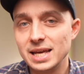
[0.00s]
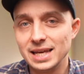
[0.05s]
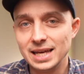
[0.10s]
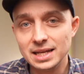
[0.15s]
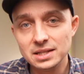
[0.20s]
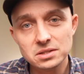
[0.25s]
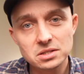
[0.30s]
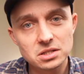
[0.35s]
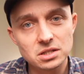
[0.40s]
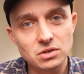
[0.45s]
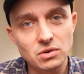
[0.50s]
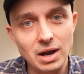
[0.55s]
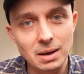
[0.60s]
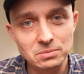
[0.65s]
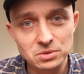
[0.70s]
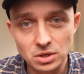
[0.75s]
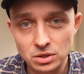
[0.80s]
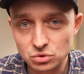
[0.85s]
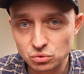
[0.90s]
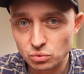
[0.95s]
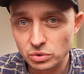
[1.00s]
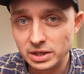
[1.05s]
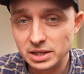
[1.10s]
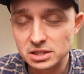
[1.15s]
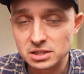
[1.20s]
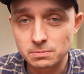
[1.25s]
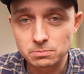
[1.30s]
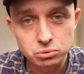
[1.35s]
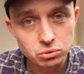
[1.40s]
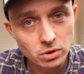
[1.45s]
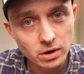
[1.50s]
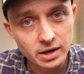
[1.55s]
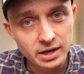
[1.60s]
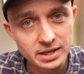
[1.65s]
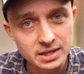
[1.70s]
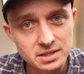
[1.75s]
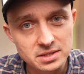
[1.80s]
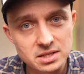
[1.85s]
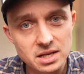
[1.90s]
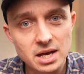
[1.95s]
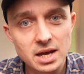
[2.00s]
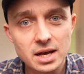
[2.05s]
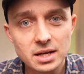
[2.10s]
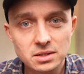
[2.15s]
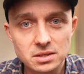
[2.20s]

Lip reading: Instagram, so I was really surprised